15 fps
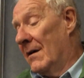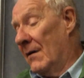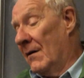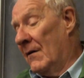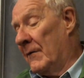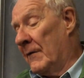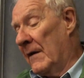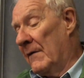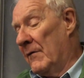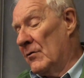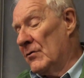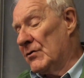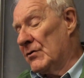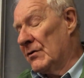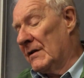of
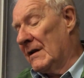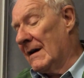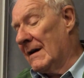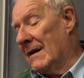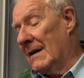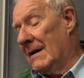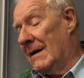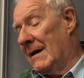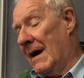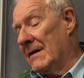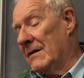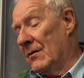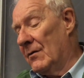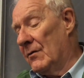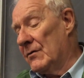revolutionary
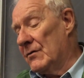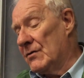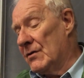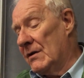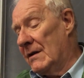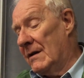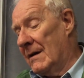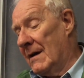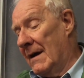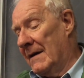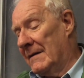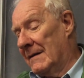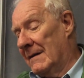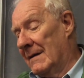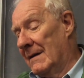ideology
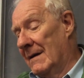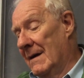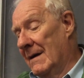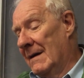and